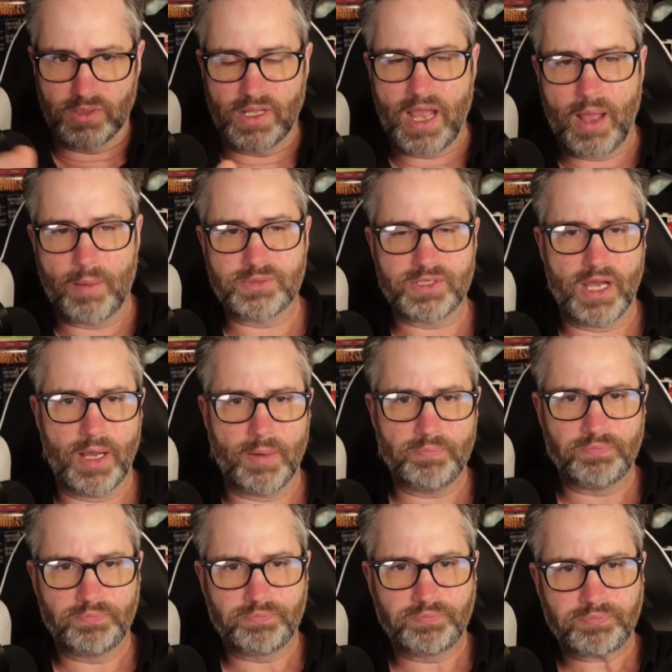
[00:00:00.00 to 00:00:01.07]
laptop.
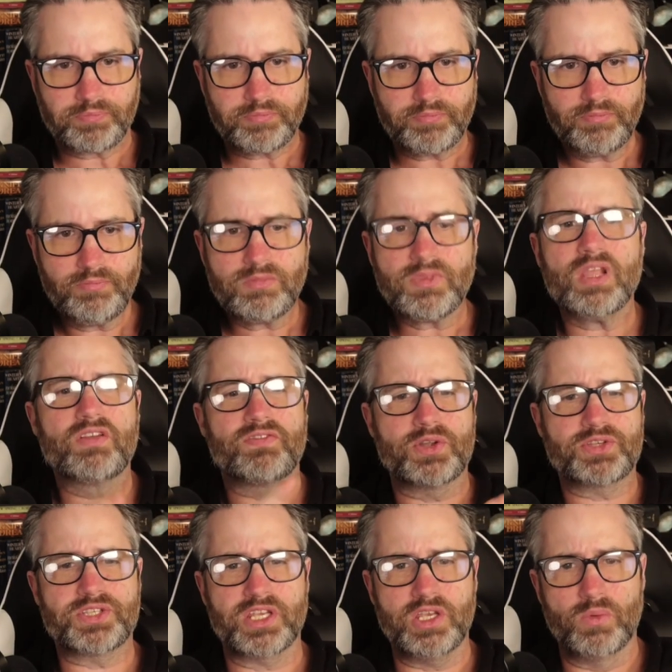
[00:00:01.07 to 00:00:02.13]
The
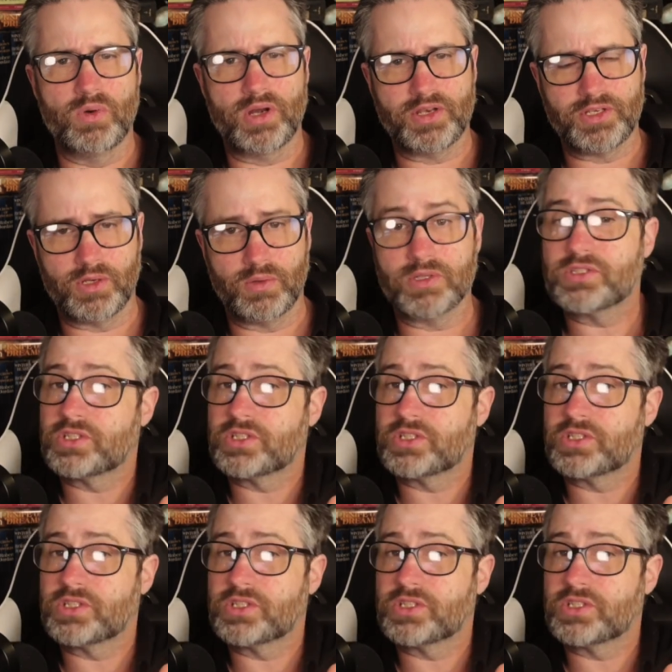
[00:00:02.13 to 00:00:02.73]
first thing you want to do is